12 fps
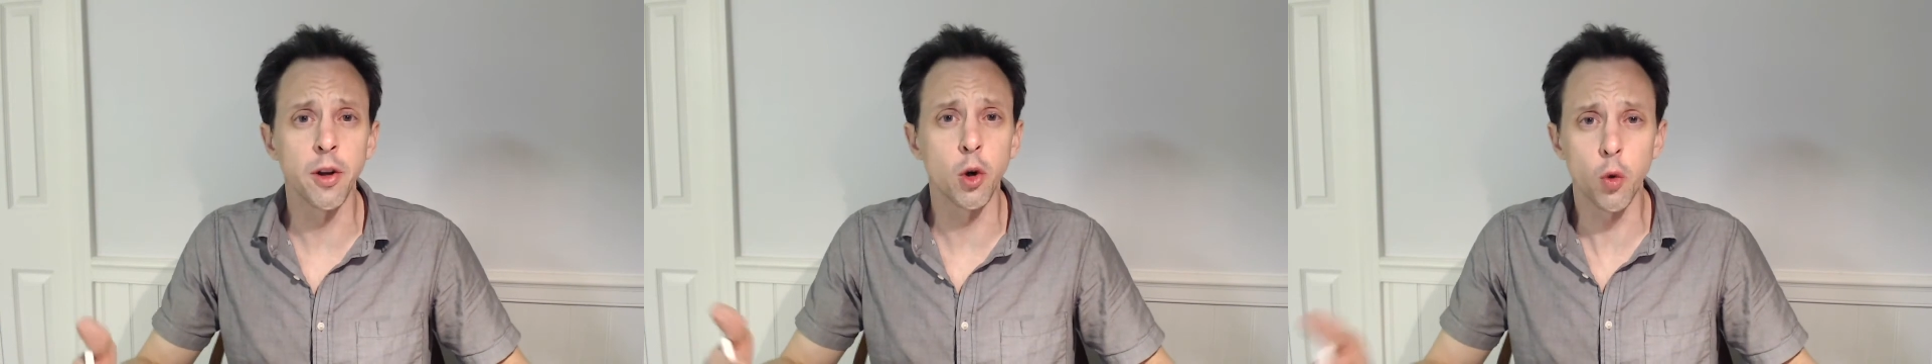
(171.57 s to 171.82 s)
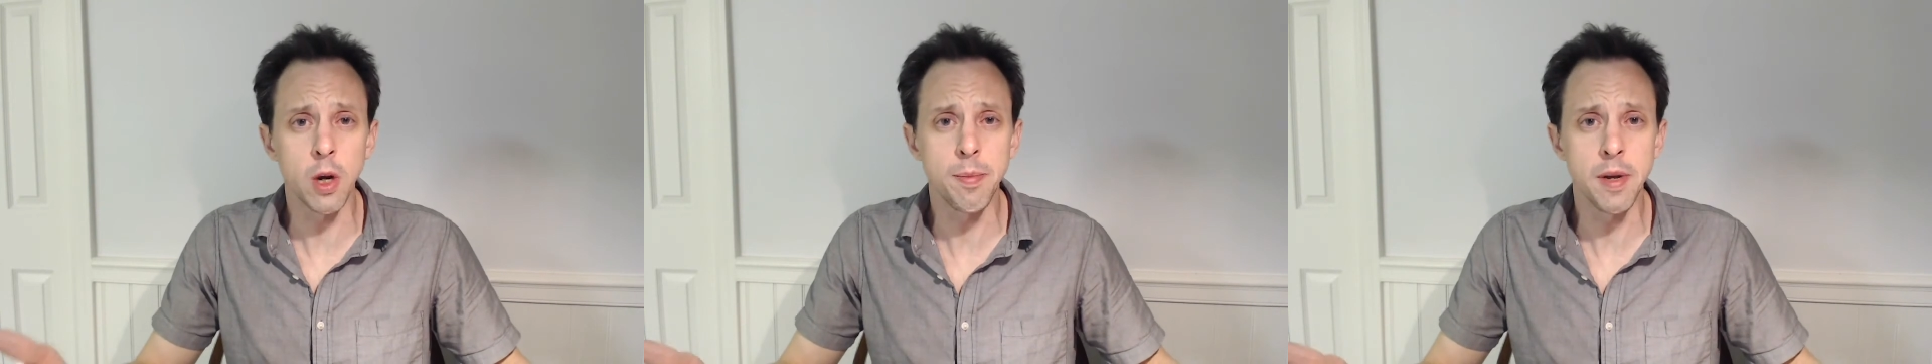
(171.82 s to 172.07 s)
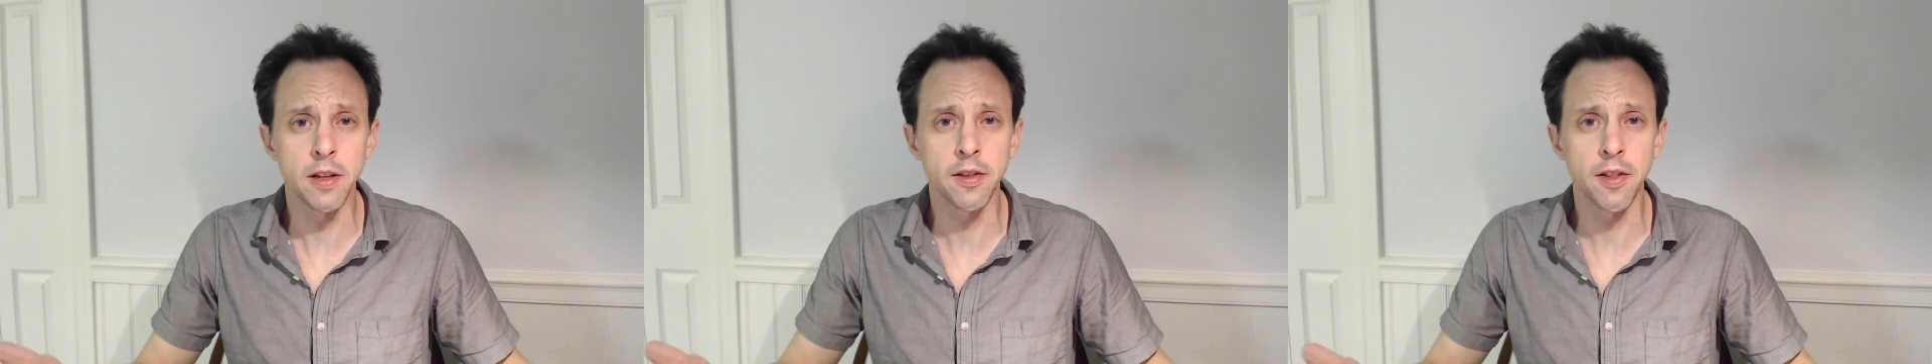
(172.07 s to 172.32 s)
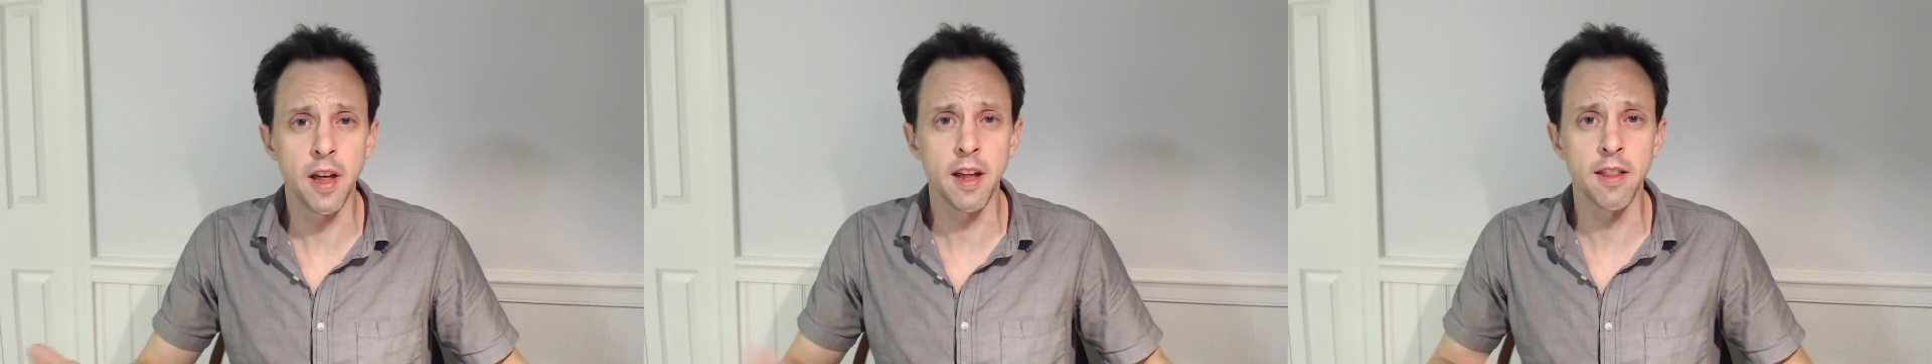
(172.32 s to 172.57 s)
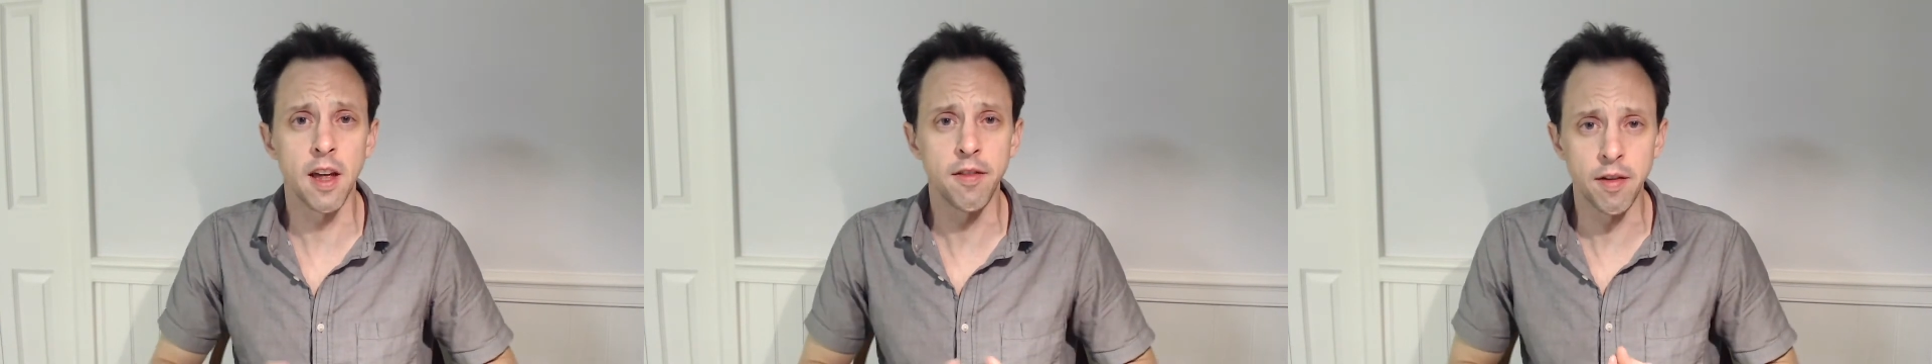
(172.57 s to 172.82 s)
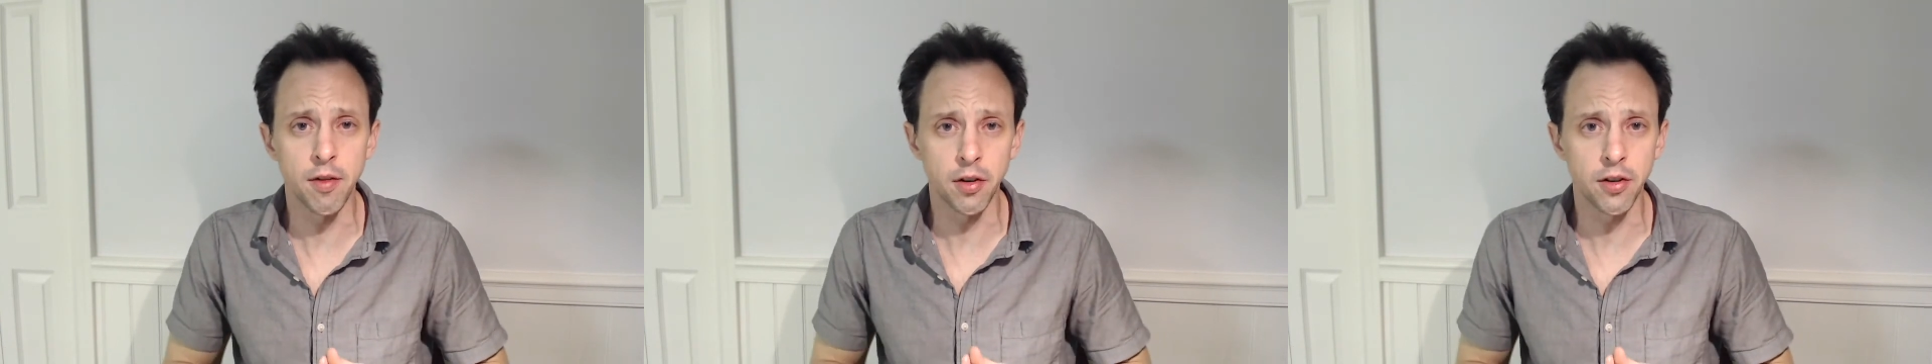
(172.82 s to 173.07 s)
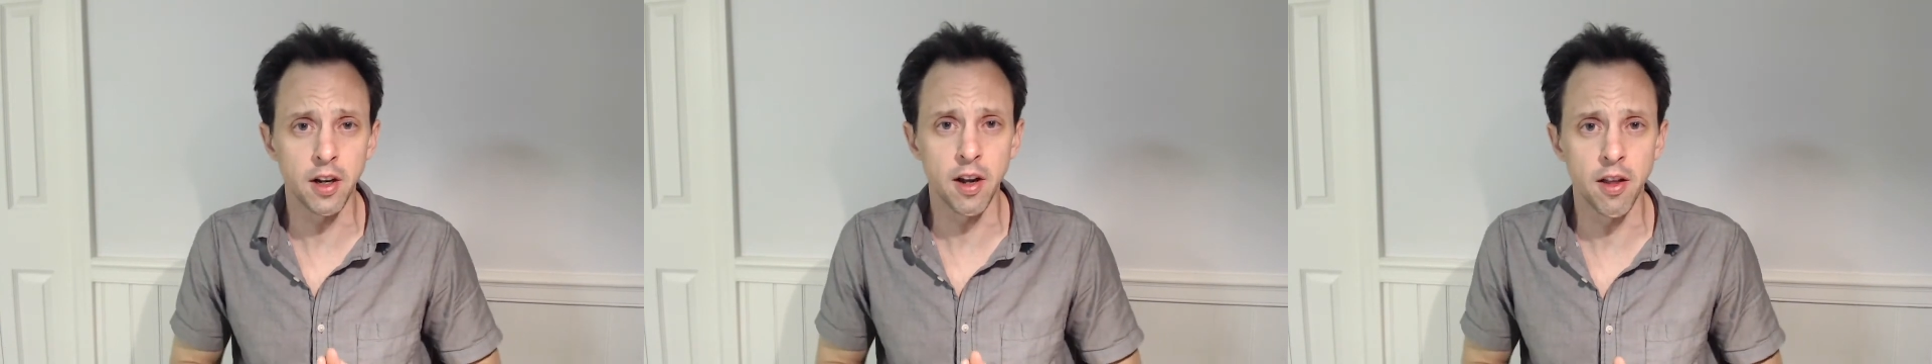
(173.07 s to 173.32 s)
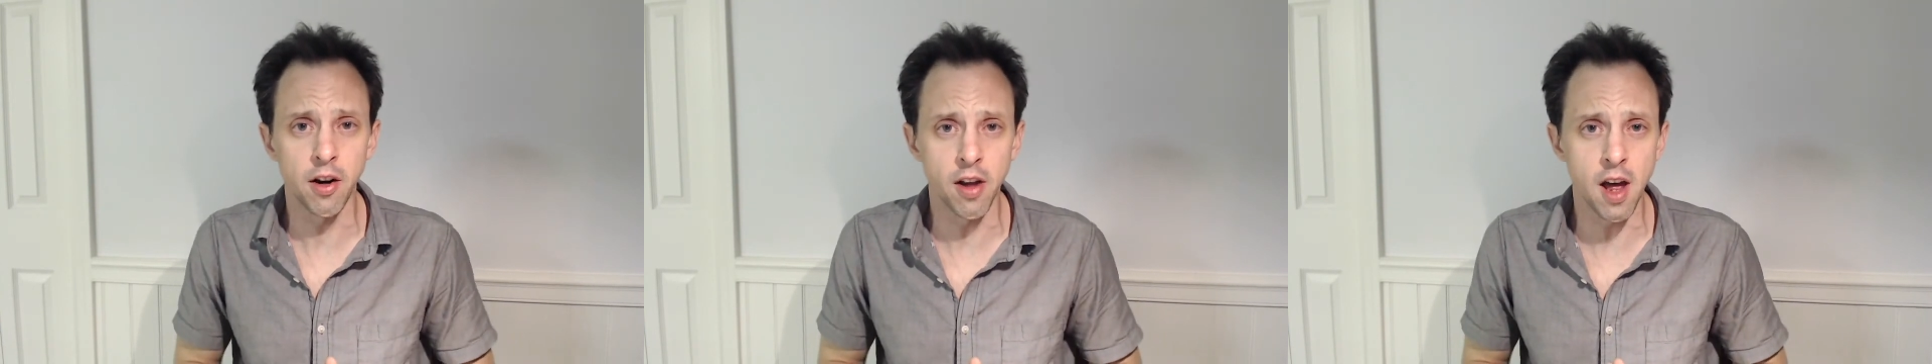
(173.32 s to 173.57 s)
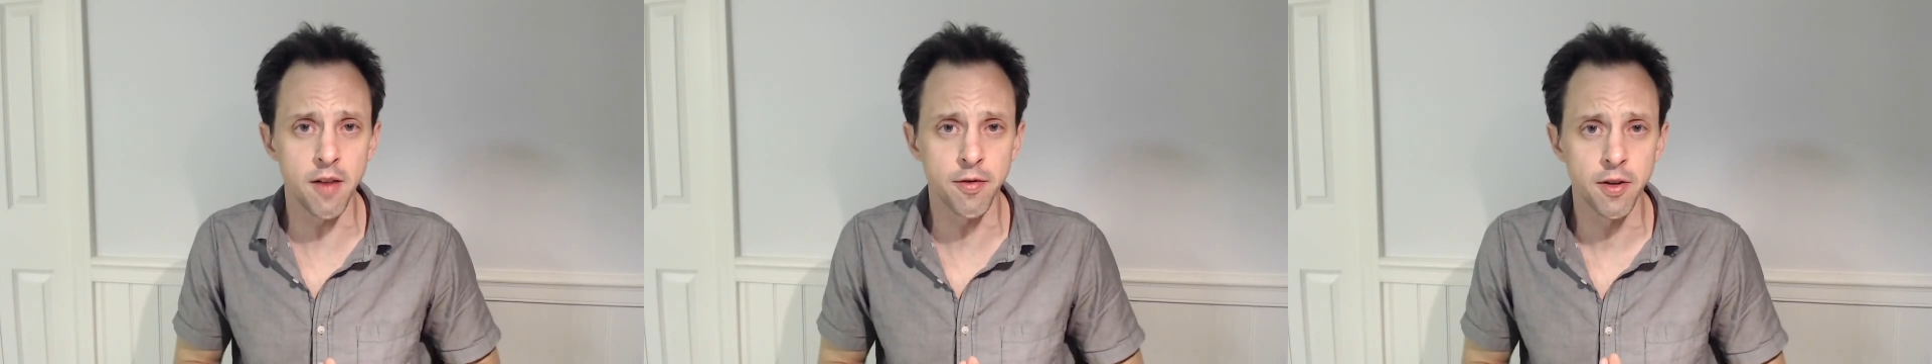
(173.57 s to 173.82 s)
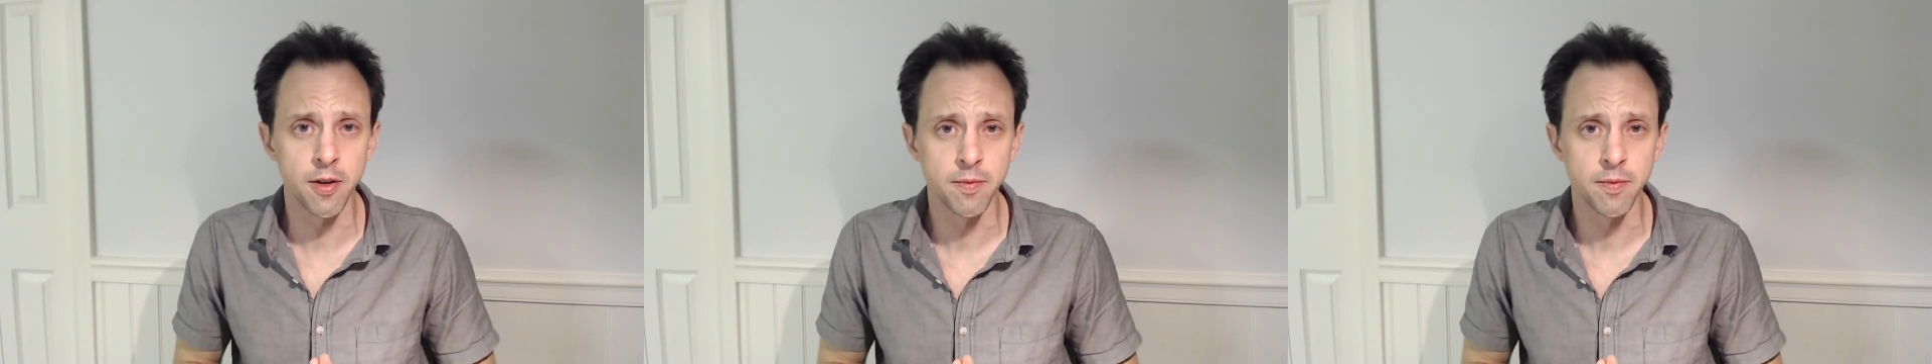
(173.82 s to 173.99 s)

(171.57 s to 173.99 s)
creepiest thing they've ever seen in their life.